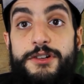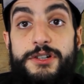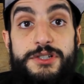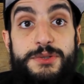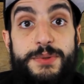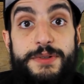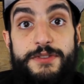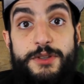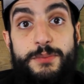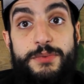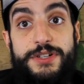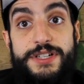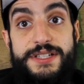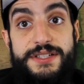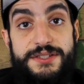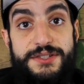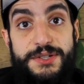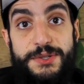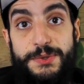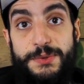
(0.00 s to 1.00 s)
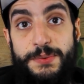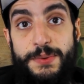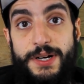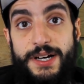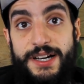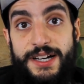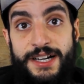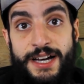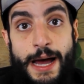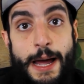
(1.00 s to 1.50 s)
First, we have the Breeze 2.
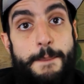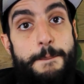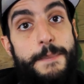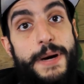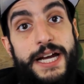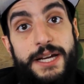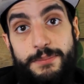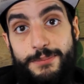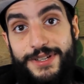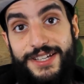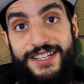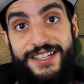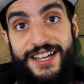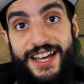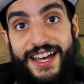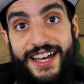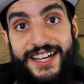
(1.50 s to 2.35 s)
I might be